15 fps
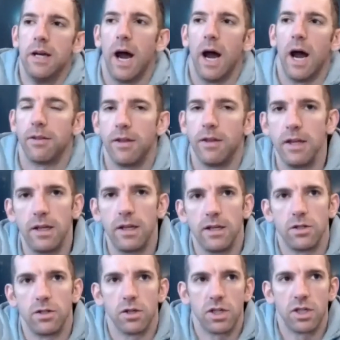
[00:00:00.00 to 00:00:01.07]
And I think
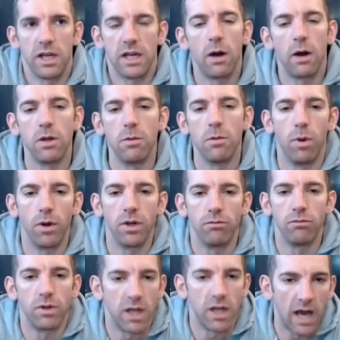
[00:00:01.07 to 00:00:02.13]
it's just seeing how your body
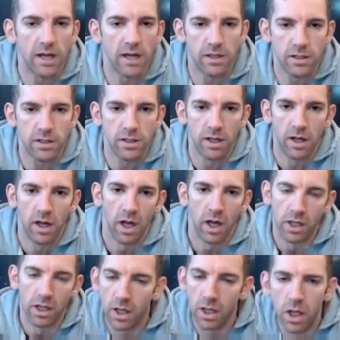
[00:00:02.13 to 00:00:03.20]
reacts.
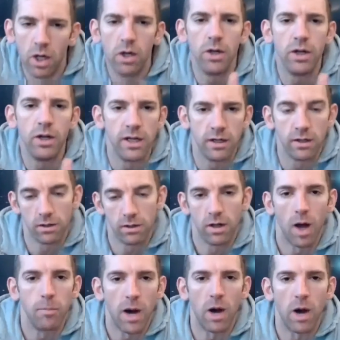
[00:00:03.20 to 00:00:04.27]
Learning
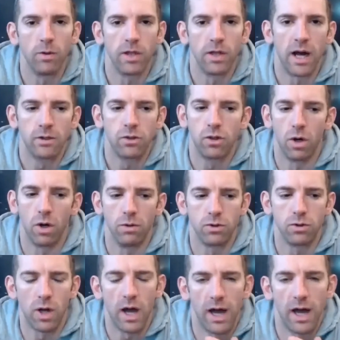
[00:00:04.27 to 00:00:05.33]
about that. Don't
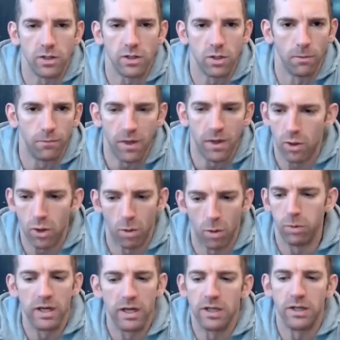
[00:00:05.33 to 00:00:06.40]
try something
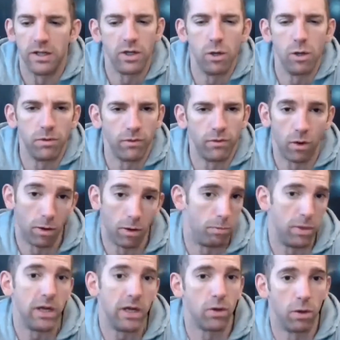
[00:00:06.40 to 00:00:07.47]
completely new before a
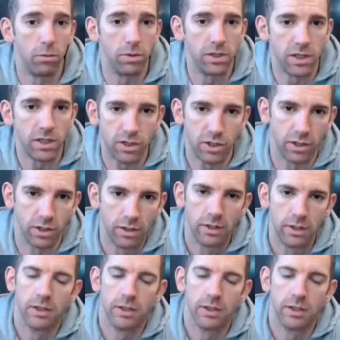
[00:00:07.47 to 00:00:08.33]
big competition,